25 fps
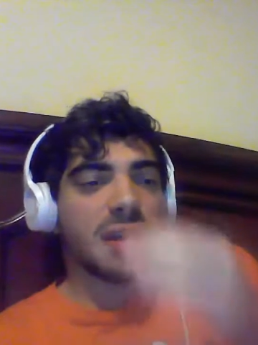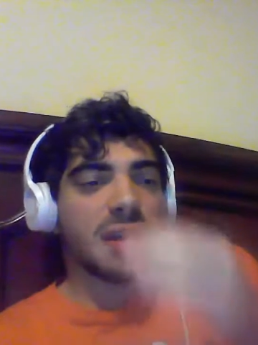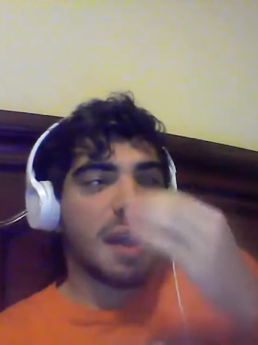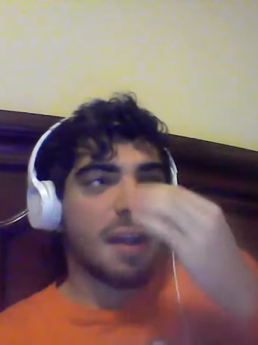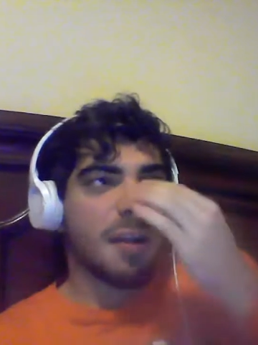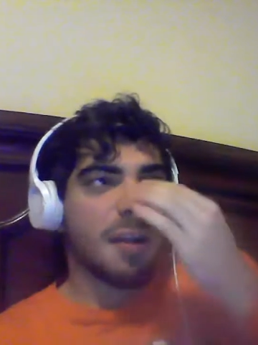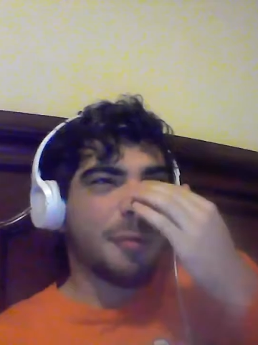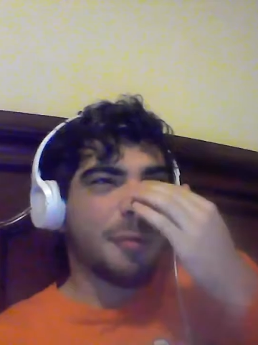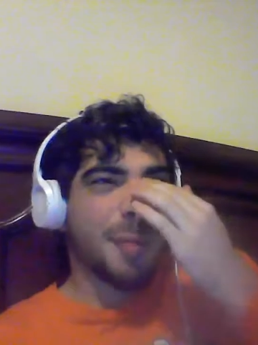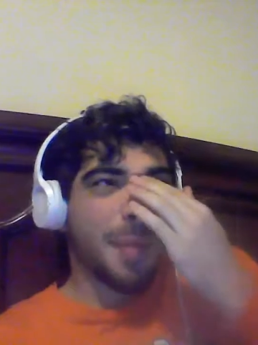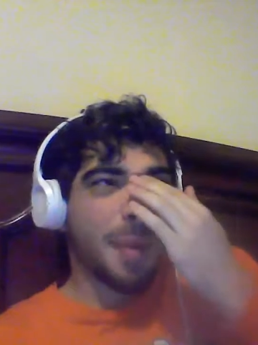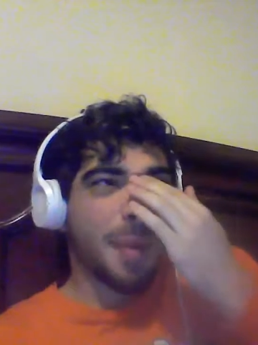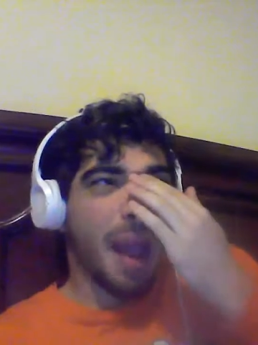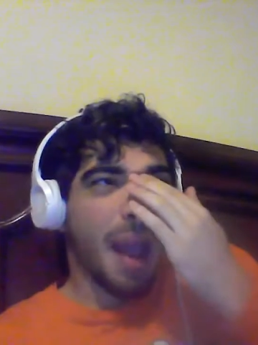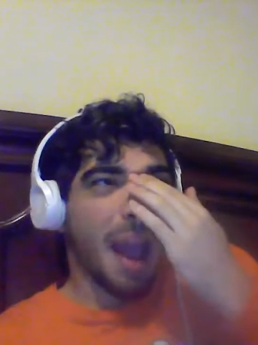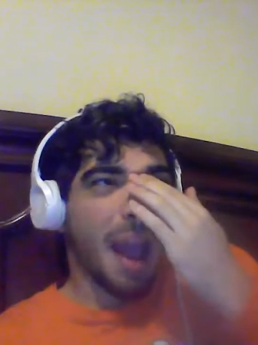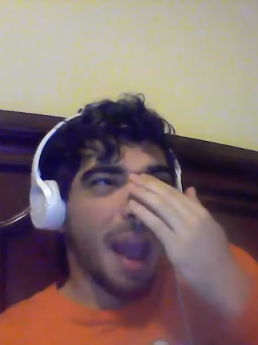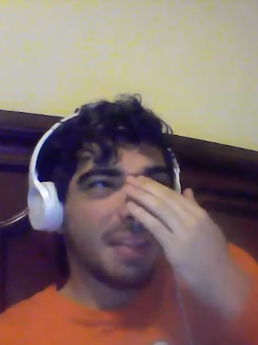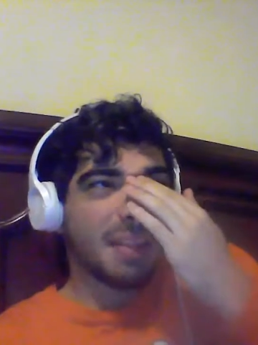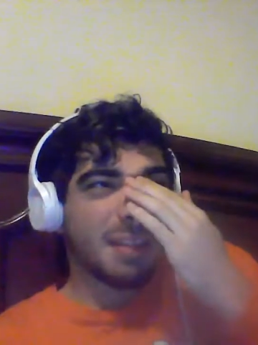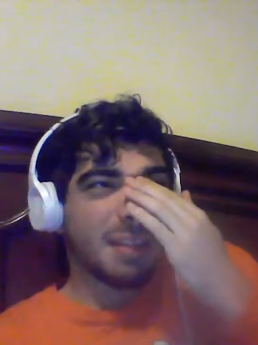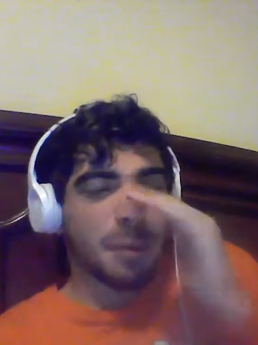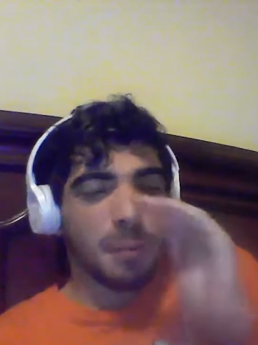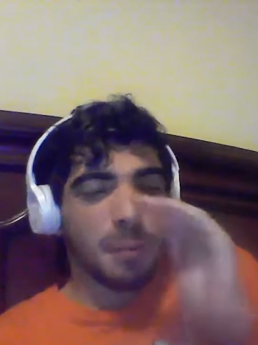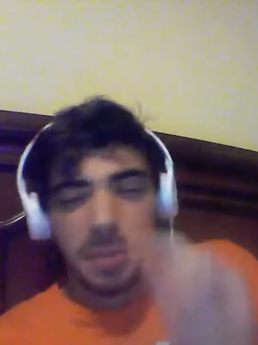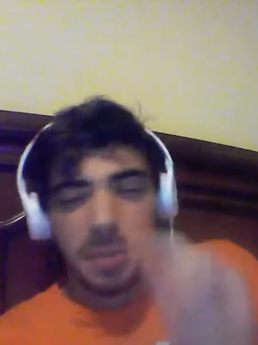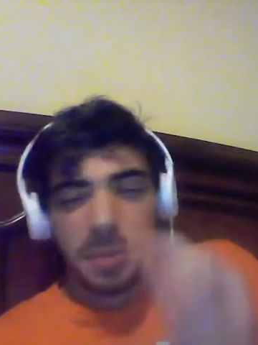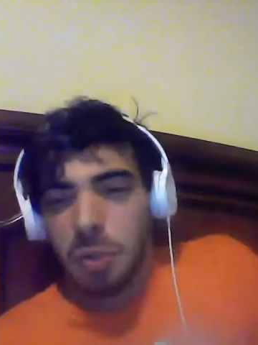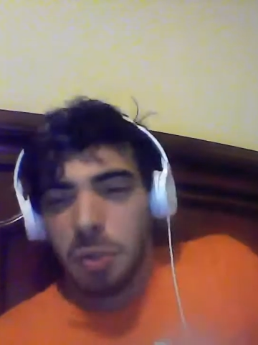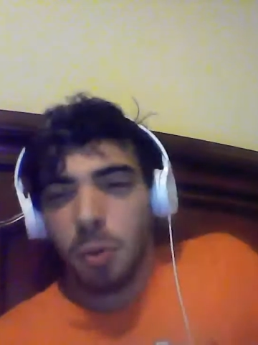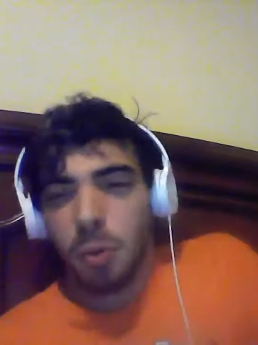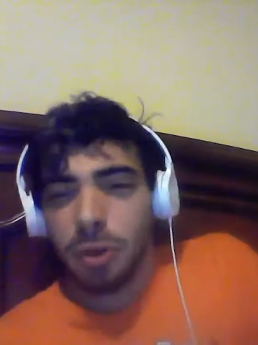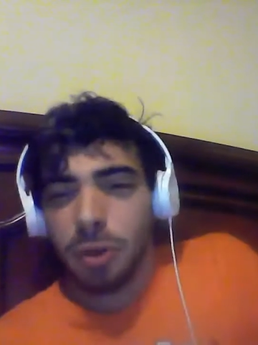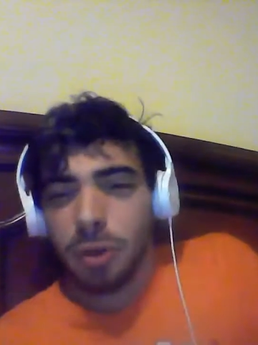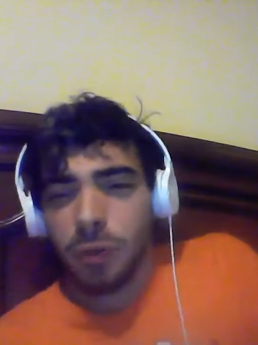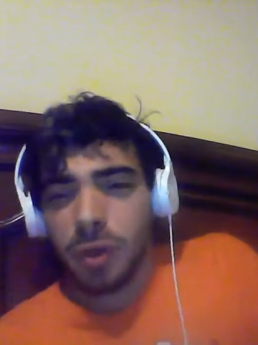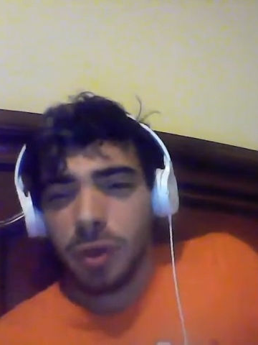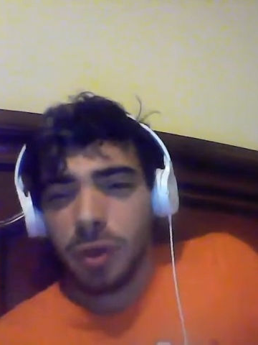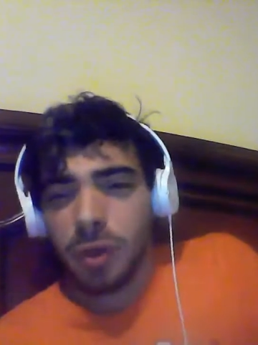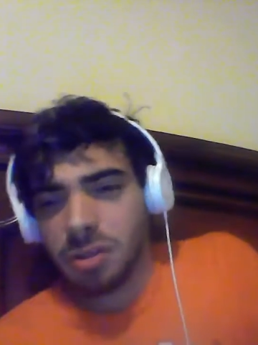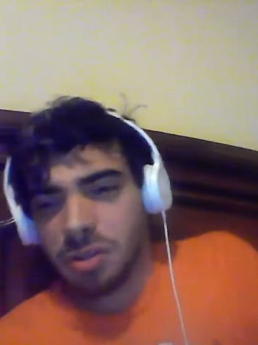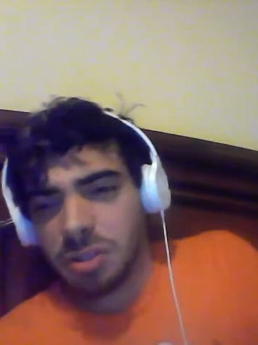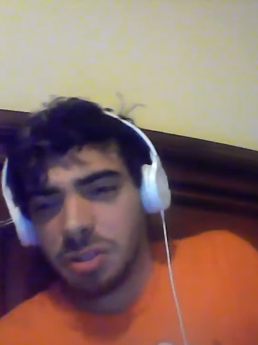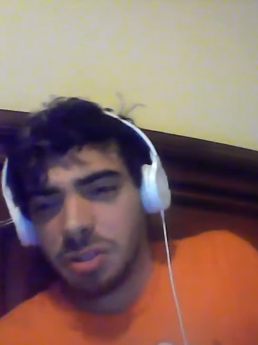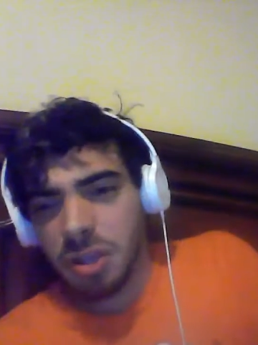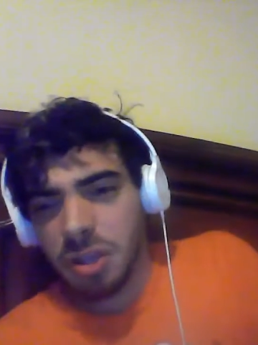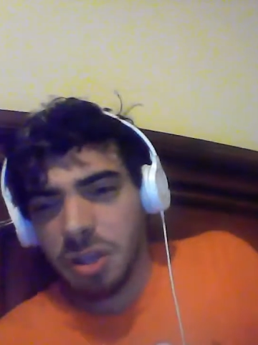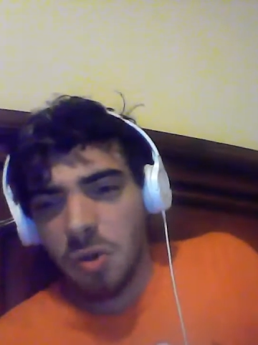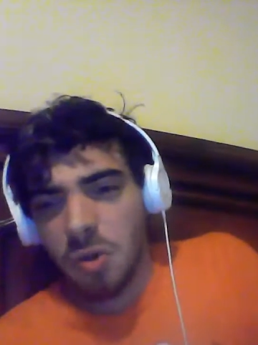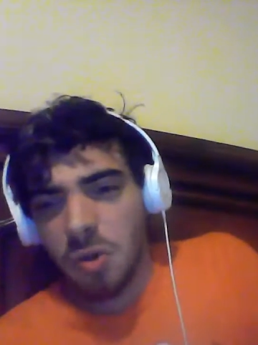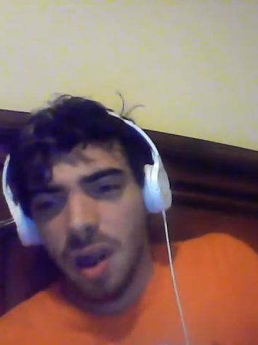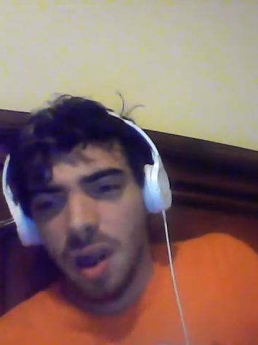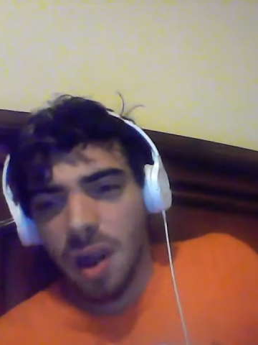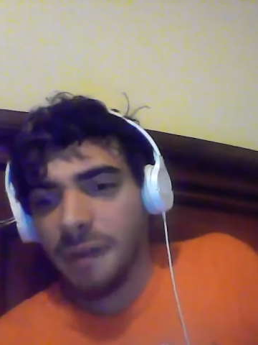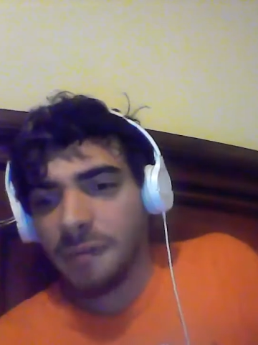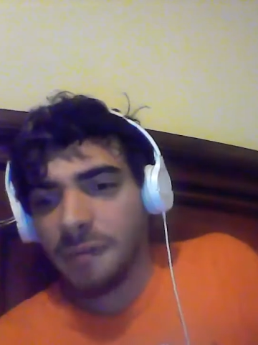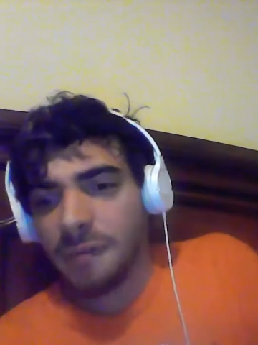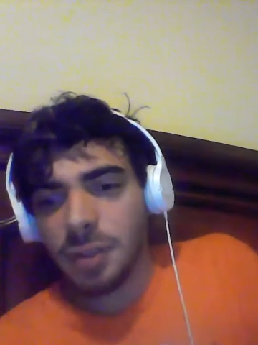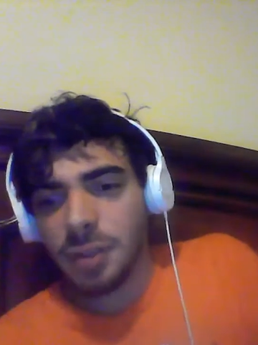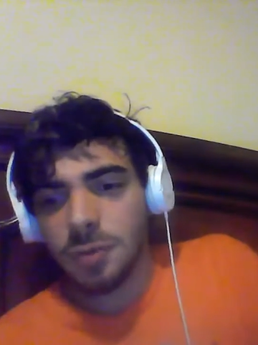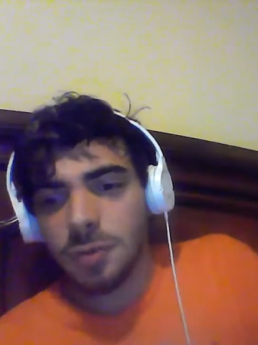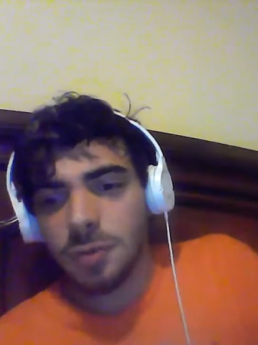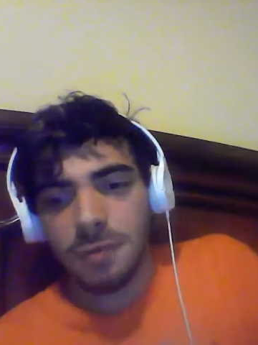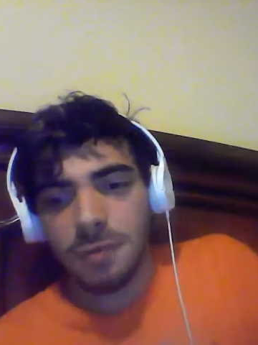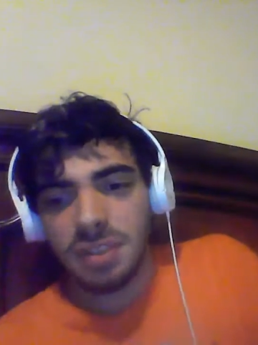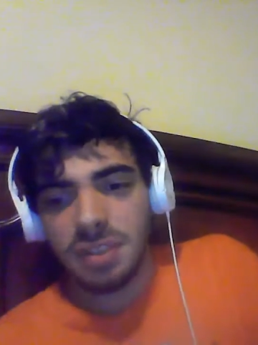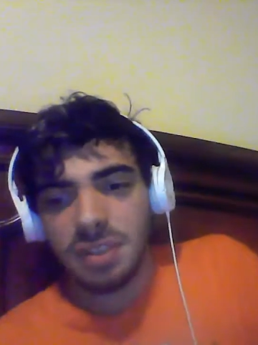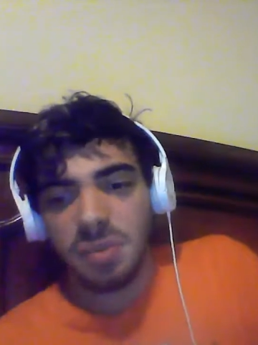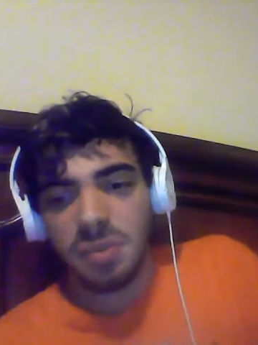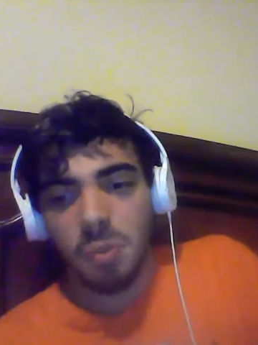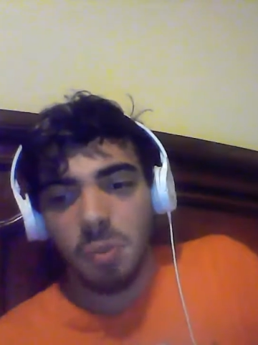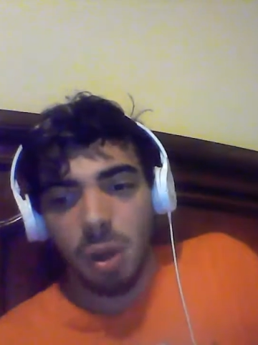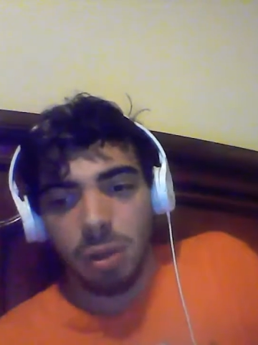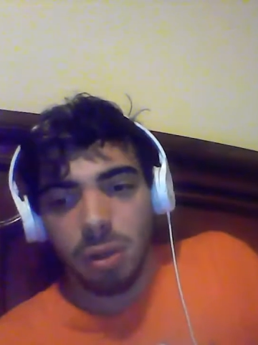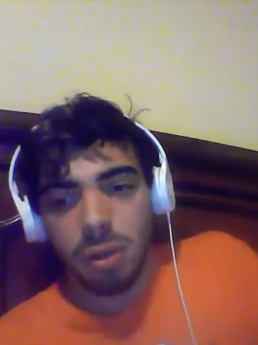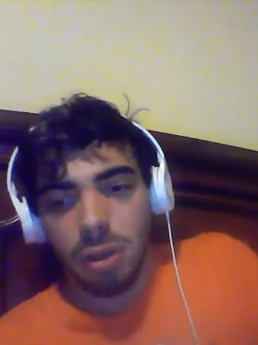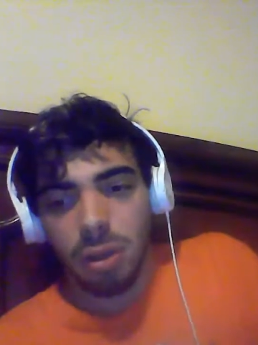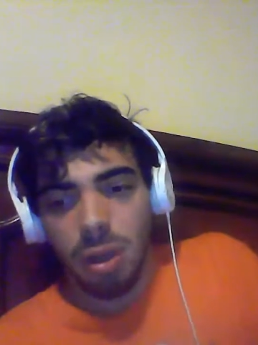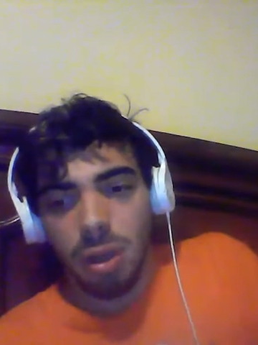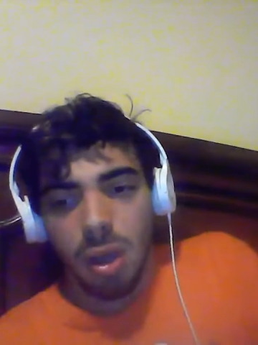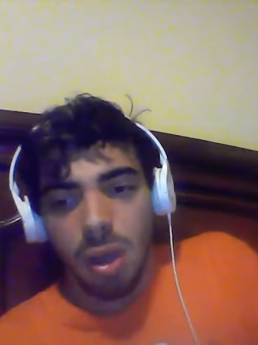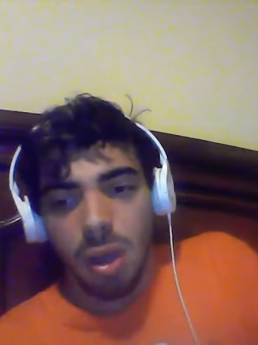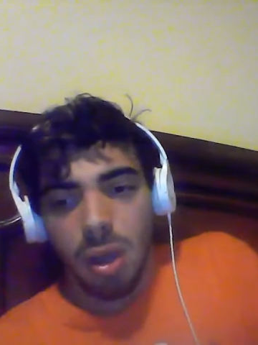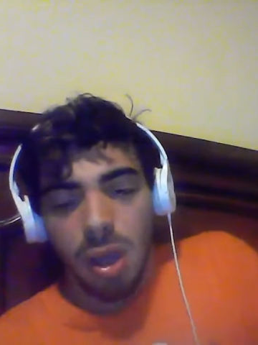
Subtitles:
and I remember it was 2 or 3 years ago where every 12 seed won,